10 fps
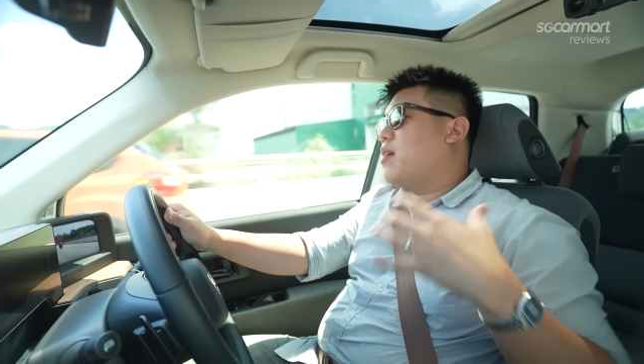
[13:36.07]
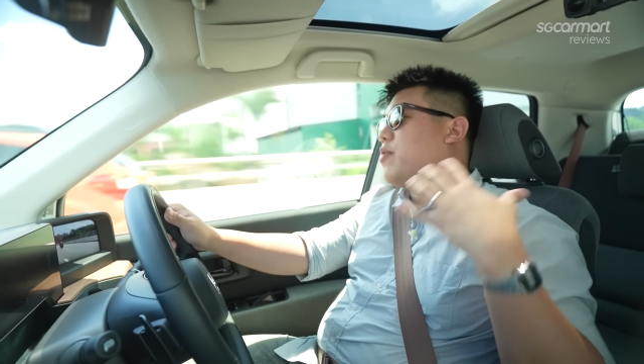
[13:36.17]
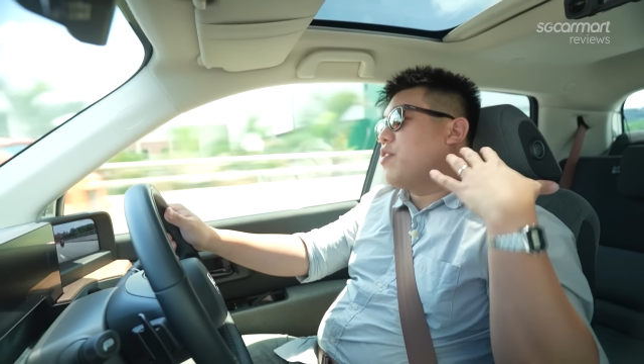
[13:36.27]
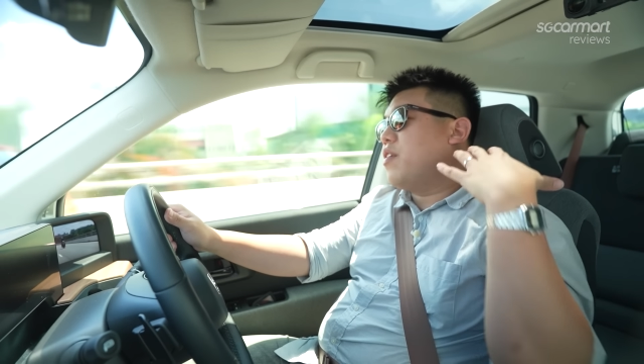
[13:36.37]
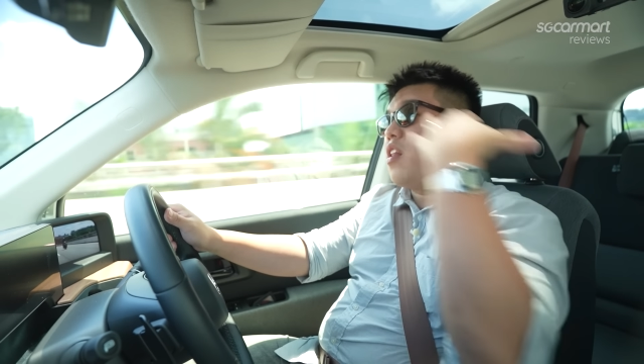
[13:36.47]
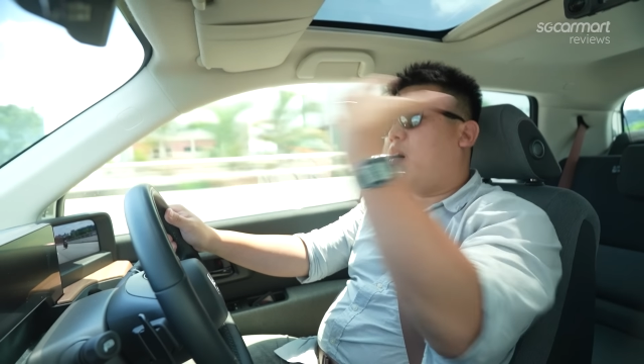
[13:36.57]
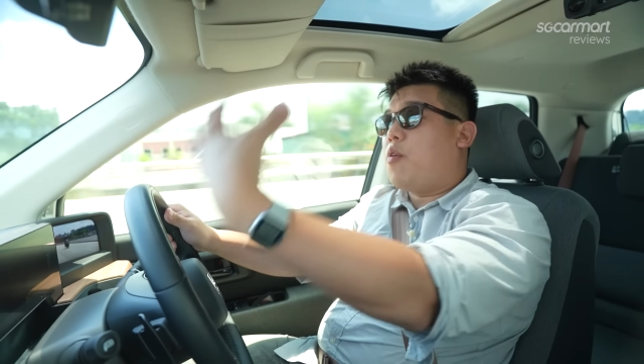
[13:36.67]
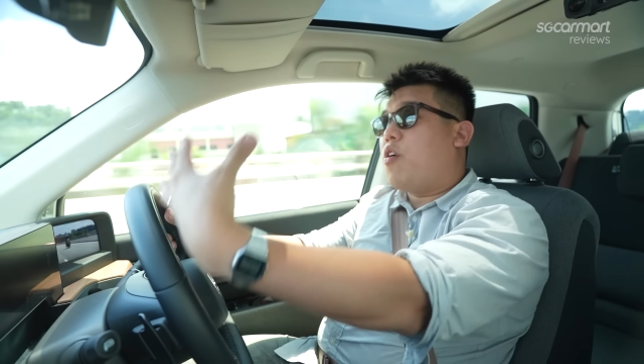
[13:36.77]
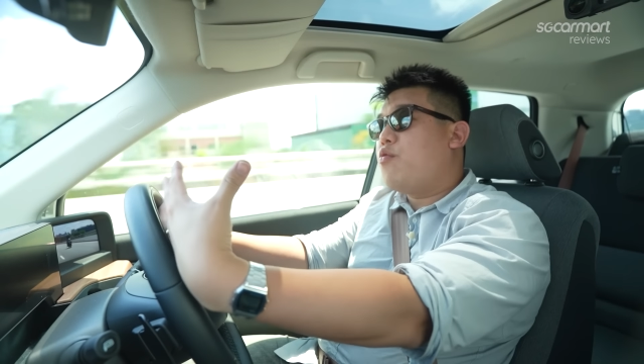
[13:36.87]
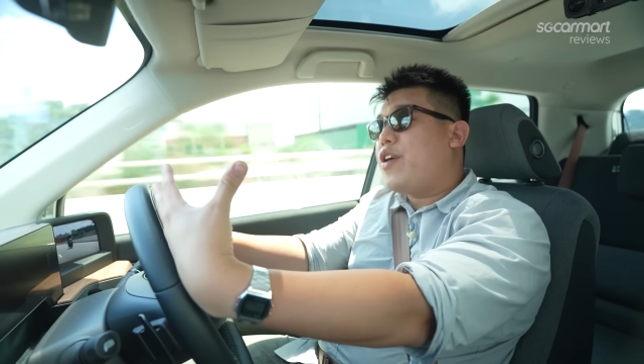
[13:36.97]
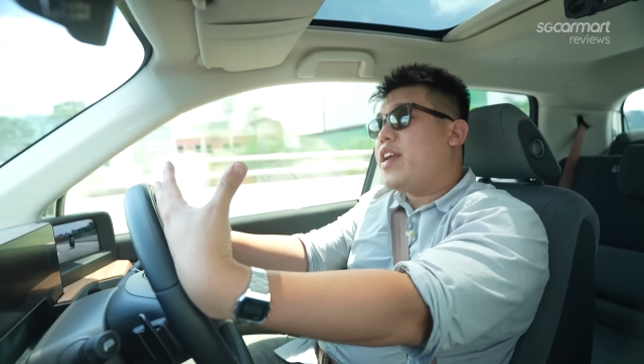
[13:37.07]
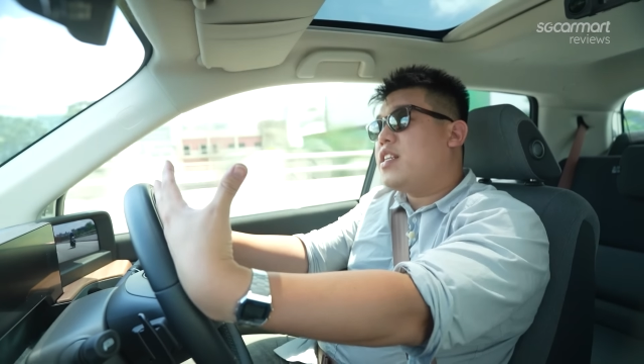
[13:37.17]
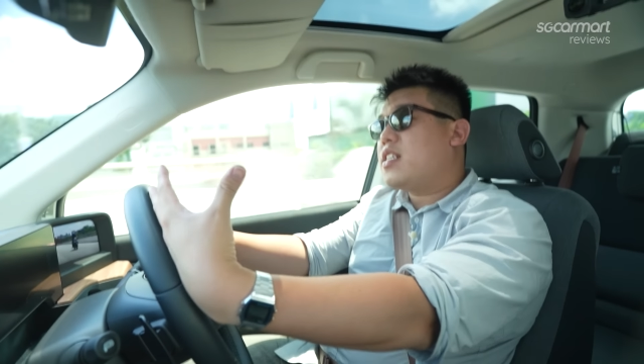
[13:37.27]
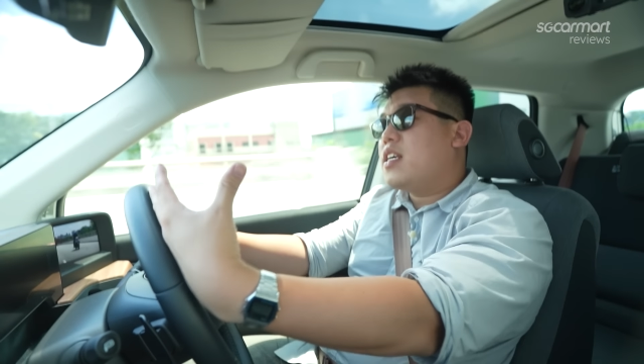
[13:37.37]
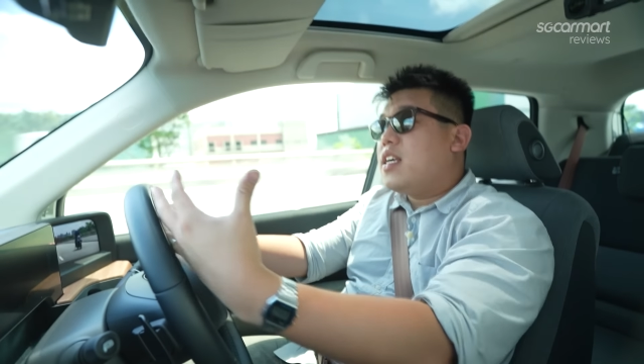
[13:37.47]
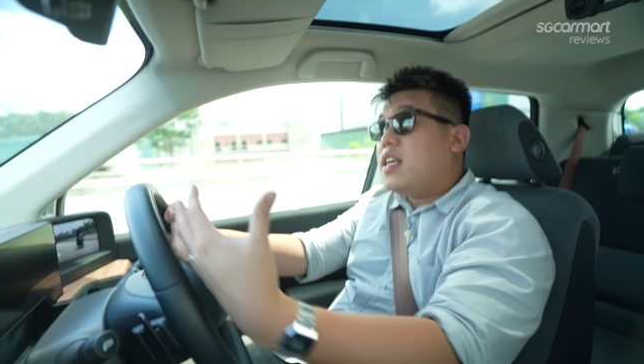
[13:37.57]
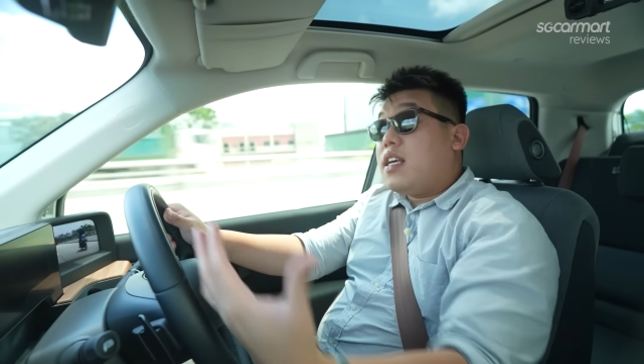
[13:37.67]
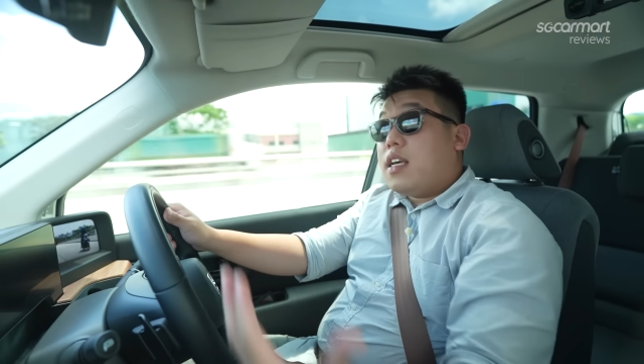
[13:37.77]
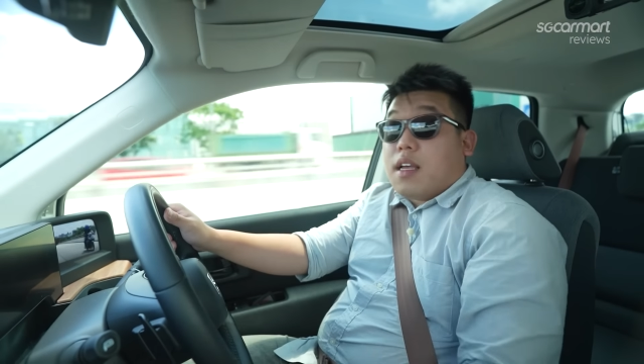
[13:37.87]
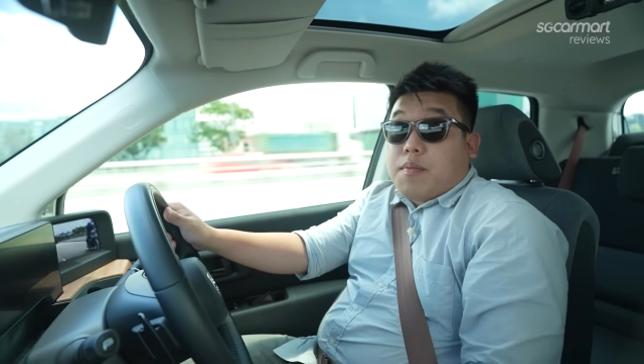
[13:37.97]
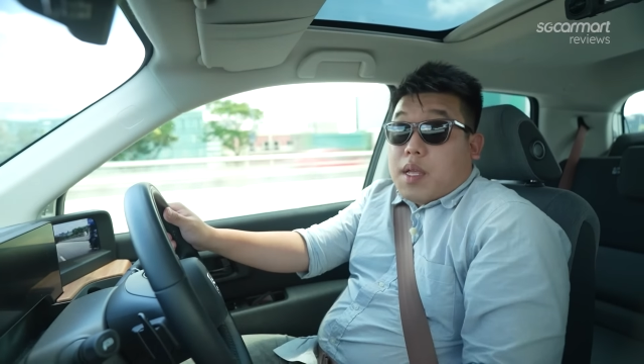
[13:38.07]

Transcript: something with a lot more range, and